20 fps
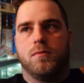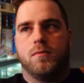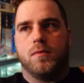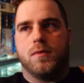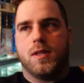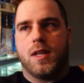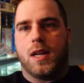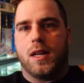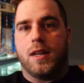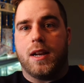
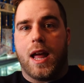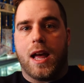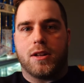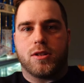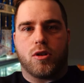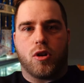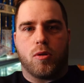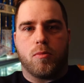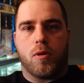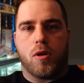say
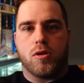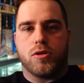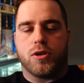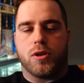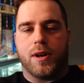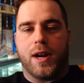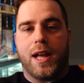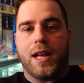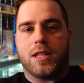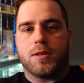NASCAR bars or
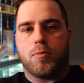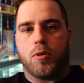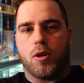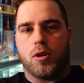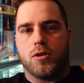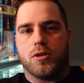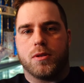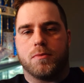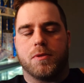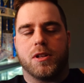an X bar
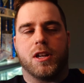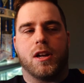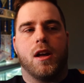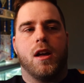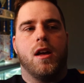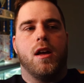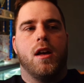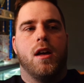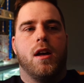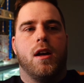or something,
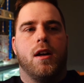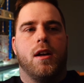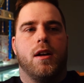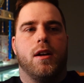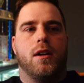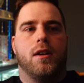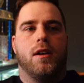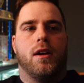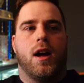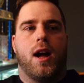
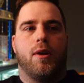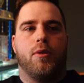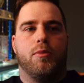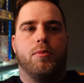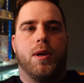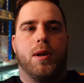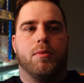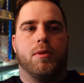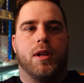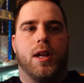I would
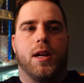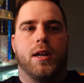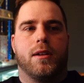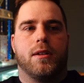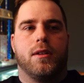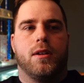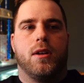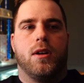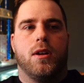be able to like